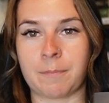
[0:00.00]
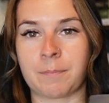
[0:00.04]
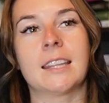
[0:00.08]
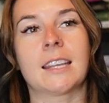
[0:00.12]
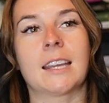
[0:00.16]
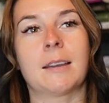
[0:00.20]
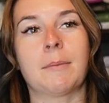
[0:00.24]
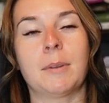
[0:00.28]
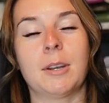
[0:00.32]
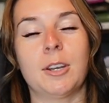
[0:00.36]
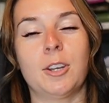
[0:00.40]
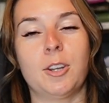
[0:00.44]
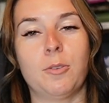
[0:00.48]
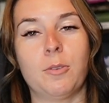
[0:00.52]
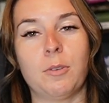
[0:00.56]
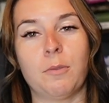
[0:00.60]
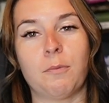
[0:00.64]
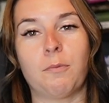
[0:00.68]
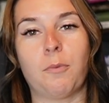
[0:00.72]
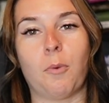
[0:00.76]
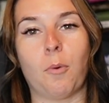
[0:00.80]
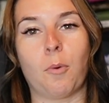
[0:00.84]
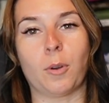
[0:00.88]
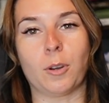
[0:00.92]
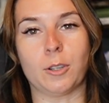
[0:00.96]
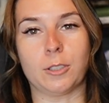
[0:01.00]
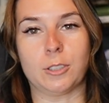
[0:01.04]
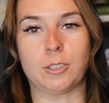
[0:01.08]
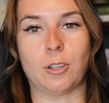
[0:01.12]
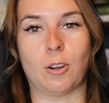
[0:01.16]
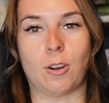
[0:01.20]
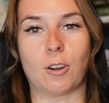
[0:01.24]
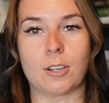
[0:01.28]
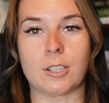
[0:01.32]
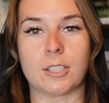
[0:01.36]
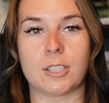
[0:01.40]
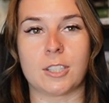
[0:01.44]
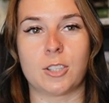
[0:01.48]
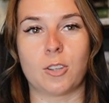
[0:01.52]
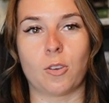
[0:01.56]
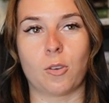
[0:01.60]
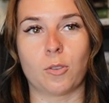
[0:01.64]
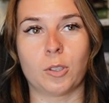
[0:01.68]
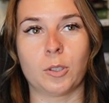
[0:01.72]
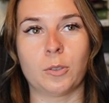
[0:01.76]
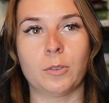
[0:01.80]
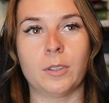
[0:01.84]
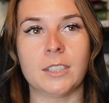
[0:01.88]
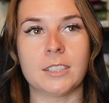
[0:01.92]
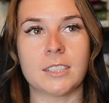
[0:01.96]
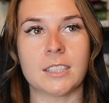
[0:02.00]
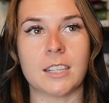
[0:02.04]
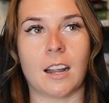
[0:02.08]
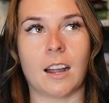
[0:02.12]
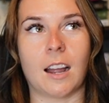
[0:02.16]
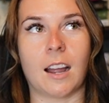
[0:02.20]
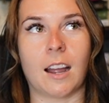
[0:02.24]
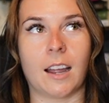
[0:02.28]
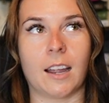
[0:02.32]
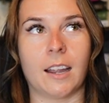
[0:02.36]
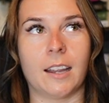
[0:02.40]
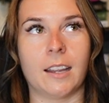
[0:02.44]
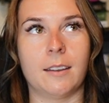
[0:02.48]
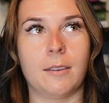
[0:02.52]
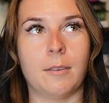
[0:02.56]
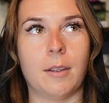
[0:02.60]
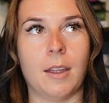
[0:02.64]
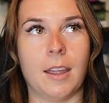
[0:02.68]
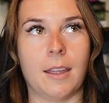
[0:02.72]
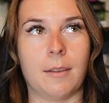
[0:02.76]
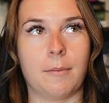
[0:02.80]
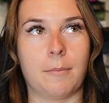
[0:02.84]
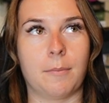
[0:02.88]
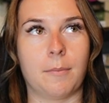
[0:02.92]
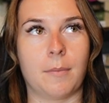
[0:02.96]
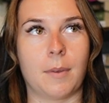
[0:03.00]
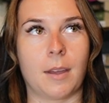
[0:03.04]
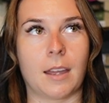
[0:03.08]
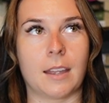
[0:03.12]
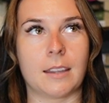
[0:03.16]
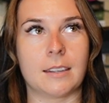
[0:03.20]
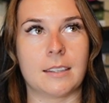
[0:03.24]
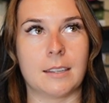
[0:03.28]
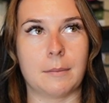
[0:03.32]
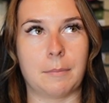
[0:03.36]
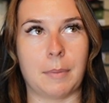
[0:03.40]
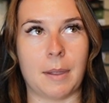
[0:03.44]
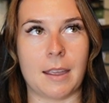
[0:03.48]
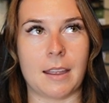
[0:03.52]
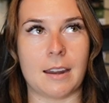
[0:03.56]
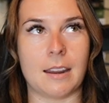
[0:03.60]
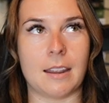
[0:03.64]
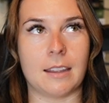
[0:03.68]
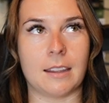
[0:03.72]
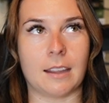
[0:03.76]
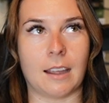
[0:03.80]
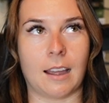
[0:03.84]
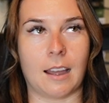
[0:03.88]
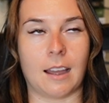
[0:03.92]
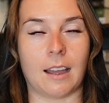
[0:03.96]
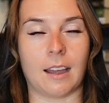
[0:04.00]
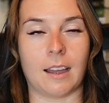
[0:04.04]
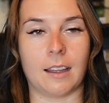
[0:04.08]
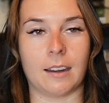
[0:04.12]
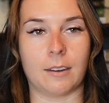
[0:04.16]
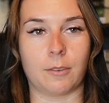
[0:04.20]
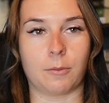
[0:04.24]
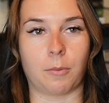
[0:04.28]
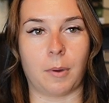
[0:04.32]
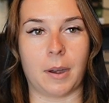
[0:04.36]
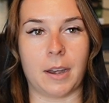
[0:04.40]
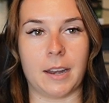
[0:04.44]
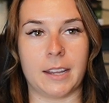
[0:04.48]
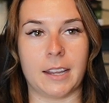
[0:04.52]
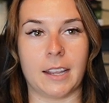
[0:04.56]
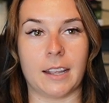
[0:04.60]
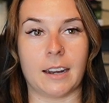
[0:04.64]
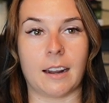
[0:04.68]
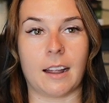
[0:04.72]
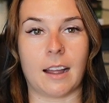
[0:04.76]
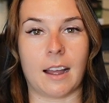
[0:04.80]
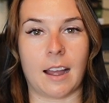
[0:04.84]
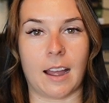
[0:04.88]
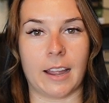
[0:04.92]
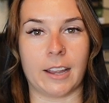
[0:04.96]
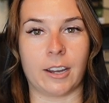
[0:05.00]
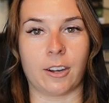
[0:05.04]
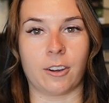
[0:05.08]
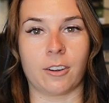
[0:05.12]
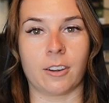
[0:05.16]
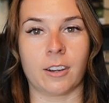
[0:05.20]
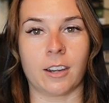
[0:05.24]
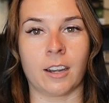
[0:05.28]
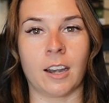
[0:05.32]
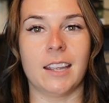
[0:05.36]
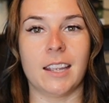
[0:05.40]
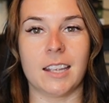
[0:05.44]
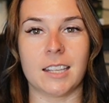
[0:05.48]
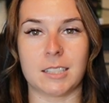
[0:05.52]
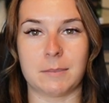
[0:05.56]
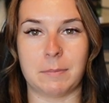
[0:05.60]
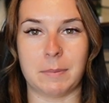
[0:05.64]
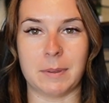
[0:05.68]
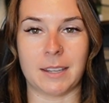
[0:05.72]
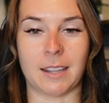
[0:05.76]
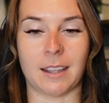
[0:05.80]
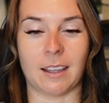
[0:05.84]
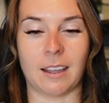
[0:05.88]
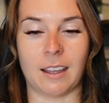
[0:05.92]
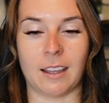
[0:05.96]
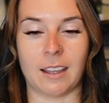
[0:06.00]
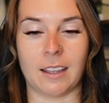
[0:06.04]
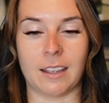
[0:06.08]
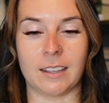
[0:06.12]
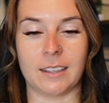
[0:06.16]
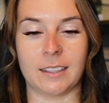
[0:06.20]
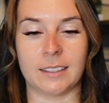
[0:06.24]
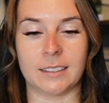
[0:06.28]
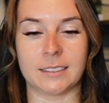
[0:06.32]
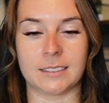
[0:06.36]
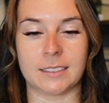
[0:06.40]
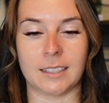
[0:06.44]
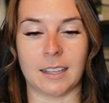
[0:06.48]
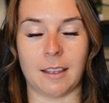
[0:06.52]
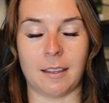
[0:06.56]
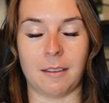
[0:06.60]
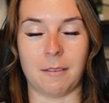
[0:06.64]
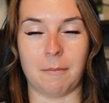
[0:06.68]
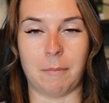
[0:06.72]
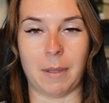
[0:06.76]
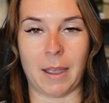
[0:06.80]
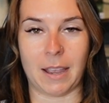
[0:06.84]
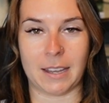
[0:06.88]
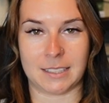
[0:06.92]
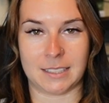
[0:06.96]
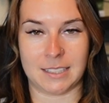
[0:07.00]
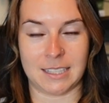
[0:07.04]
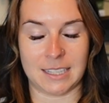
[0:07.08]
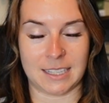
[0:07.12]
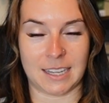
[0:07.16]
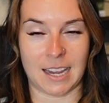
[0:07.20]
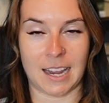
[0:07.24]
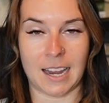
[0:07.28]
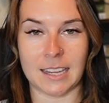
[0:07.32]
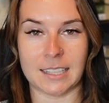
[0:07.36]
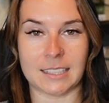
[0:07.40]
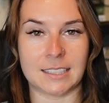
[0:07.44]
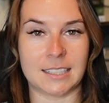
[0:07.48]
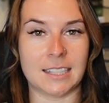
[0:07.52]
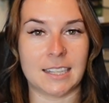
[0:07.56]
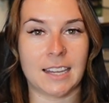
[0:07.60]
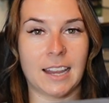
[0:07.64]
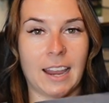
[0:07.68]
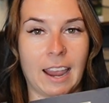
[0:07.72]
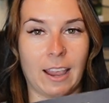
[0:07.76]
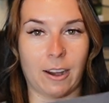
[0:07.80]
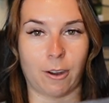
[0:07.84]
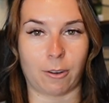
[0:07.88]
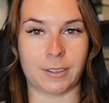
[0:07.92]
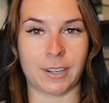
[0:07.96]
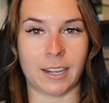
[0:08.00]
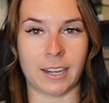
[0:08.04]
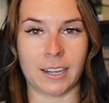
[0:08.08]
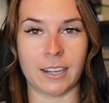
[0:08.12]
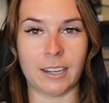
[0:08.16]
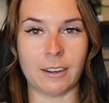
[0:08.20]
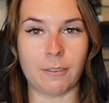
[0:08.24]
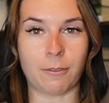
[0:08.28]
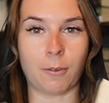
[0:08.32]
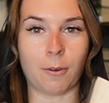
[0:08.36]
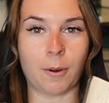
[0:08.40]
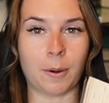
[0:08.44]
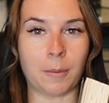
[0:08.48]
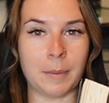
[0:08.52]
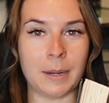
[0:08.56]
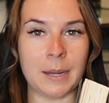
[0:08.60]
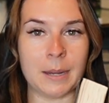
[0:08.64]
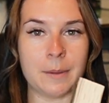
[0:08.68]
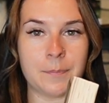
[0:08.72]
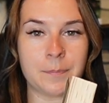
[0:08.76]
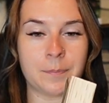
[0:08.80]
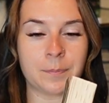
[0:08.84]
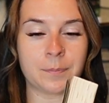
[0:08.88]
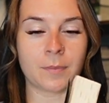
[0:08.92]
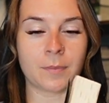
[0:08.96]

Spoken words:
I think I'm gonna do it 4 stars. The only reason I am debating on rating it higher is because Bestie Casey annotated it for me.